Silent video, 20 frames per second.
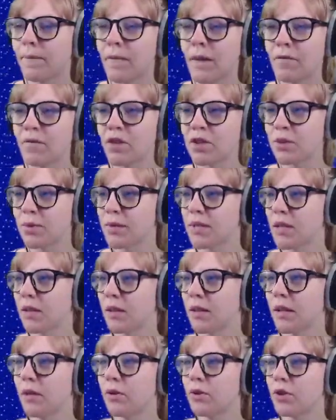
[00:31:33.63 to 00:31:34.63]
That fish was a
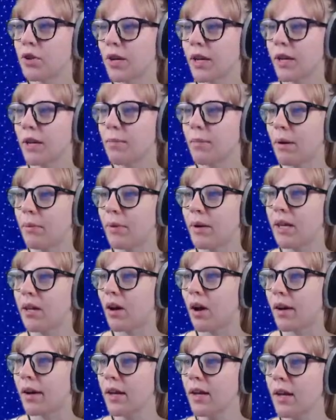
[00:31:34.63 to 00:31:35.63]
little tricky, but we
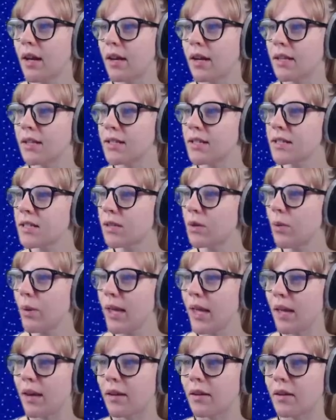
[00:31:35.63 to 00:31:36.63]
got it, and it's a
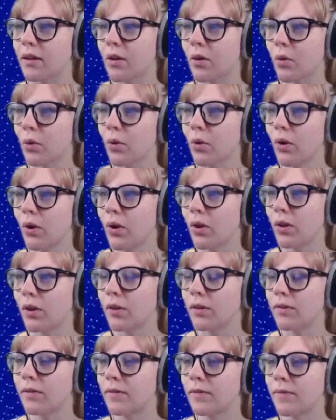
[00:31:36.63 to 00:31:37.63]
squid.
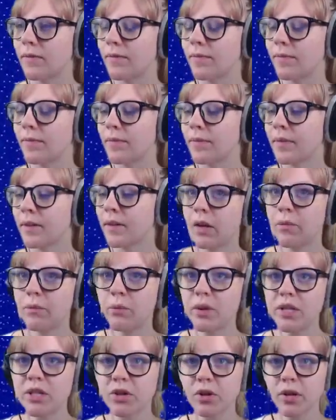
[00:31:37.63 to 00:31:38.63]
Cool.
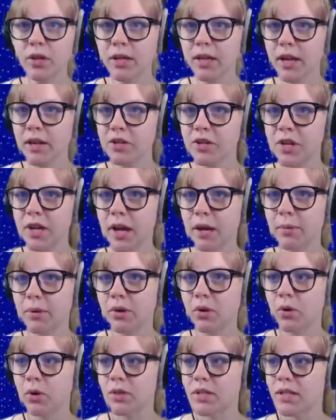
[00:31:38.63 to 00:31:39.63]
If we don't catch an
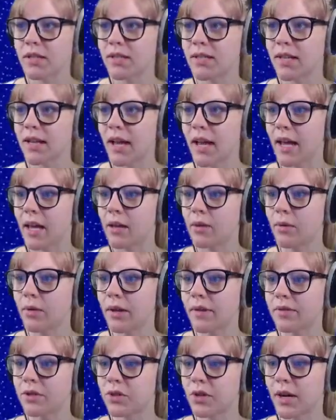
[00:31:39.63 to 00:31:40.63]
albacore today, we'll
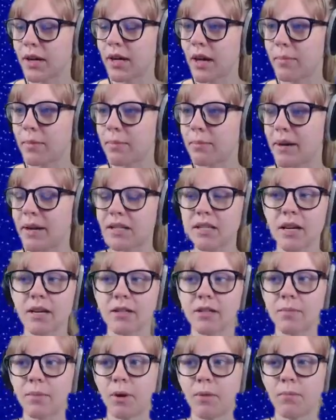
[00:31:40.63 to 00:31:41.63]
have to try coming back
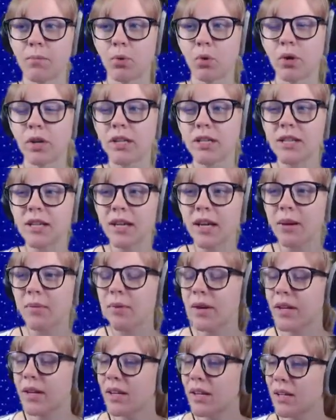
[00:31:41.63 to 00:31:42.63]
down tomorrow morning to get
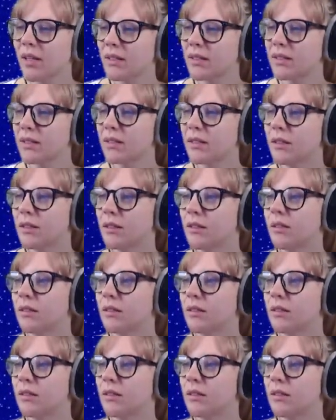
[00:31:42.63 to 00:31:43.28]
one, I guess.